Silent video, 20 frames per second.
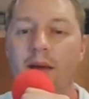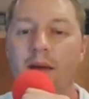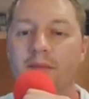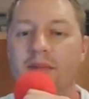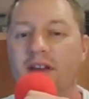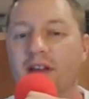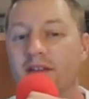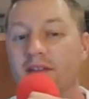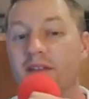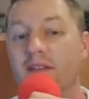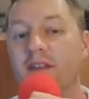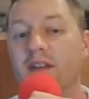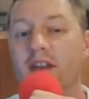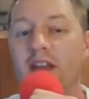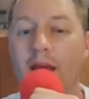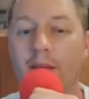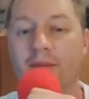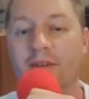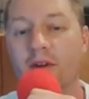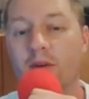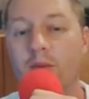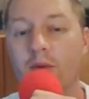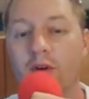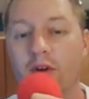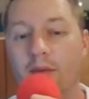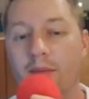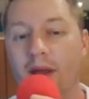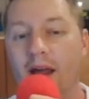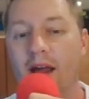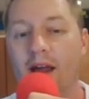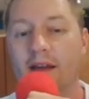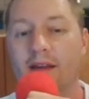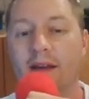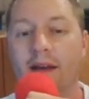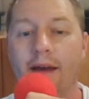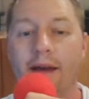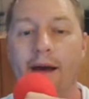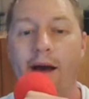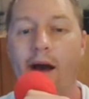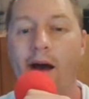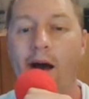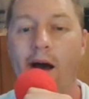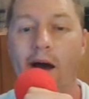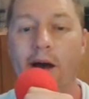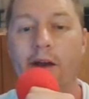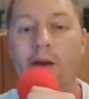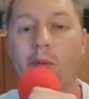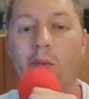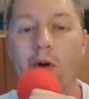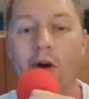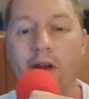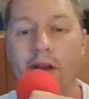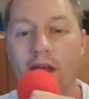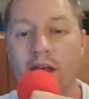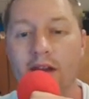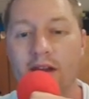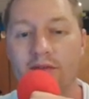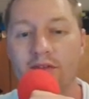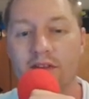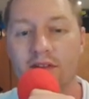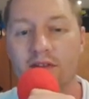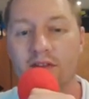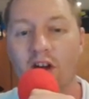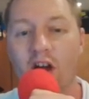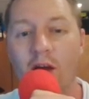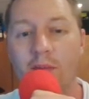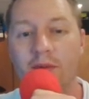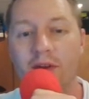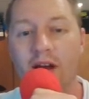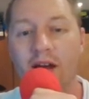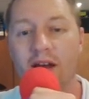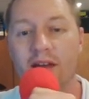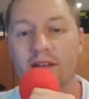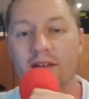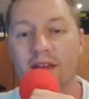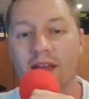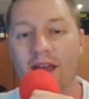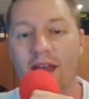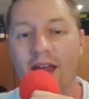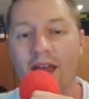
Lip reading: Because of the depth at quarterback, I don't want any of these top guys.